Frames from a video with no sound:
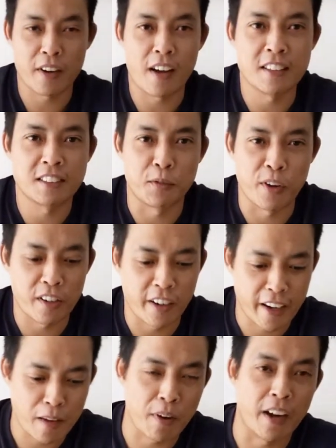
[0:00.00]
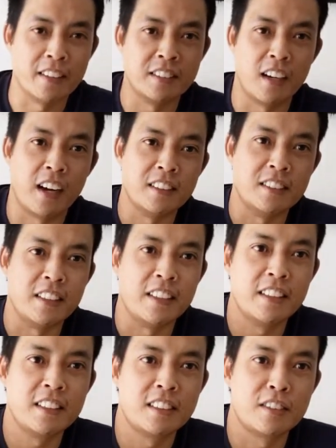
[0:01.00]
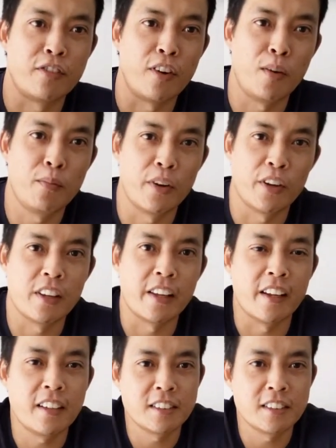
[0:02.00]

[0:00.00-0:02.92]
asked where do I get my ideas from earlier.